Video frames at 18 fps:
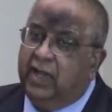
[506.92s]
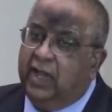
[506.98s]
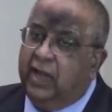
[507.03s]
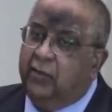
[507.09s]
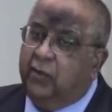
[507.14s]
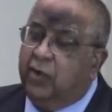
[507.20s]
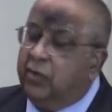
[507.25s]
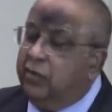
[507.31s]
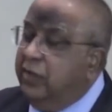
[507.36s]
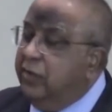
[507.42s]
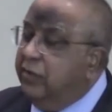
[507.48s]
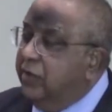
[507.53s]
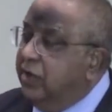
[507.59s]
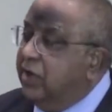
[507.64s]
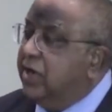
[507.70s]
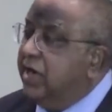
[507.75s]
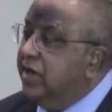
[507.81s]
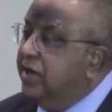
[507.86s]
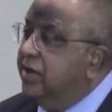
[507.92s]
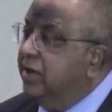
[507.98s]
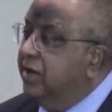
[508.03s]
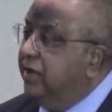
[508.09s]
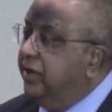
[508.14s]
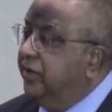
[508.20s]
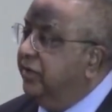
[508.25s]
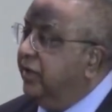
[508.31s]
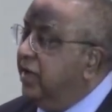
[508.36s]
and what we work
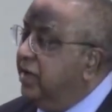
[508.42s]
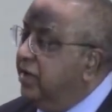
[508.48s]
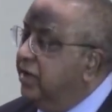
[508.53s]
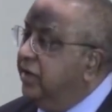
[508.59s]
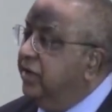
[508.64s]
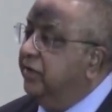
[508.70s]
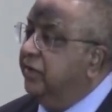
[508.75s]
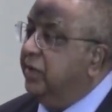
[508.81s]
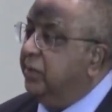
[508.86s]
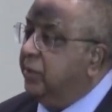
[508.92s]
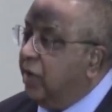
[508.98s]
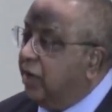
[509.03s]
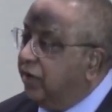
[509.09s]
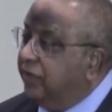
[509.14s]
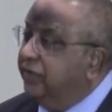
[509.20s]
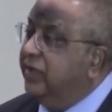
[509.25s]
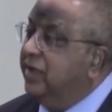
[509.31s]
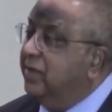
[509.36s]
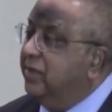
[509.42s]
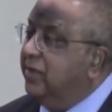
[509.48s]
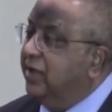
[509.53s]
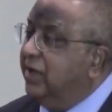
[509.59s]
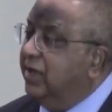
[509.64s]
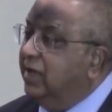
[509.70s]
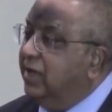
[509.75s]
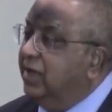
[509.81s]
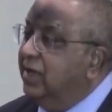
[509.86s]
under is the policy
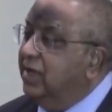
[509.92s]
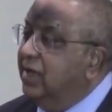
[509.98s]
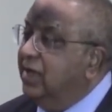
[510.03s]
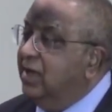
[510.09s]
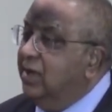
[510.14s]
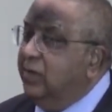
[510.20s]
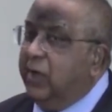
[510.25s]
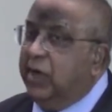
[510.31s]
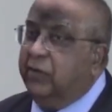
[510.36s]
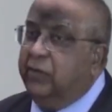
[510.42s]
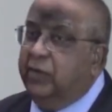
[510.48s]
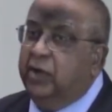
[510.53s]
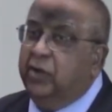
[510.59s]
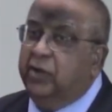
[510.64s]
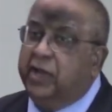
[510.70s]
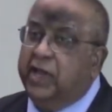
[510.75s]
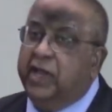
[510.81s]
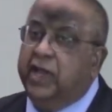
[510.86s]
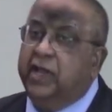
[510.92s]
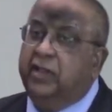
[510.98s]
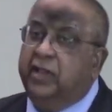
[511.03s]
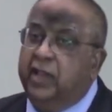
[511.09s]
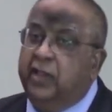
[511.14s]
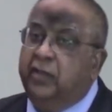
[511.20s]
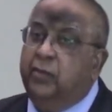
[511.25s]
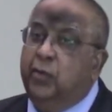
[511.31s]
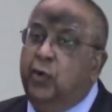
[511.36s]
umbrella, but we're looking at
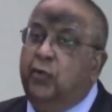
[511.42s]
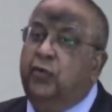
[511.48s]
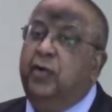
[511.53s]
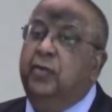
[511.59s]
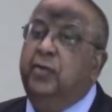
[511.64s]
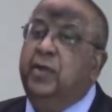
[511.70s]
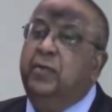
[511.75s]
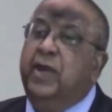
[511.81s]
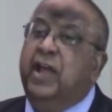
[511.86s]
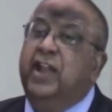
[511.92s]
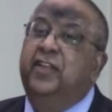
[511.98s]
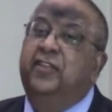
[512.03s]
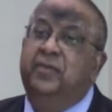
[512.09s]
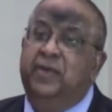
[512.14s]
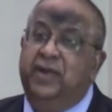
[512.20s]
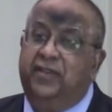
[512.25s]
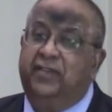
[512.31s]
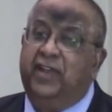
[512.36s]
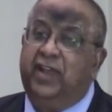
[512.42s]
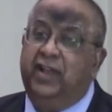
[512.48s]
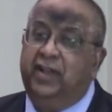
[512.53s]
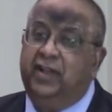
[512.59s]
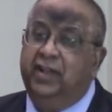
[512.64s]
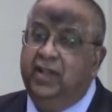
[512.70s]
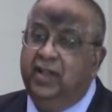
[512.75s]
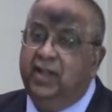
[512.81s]
things more from the management side.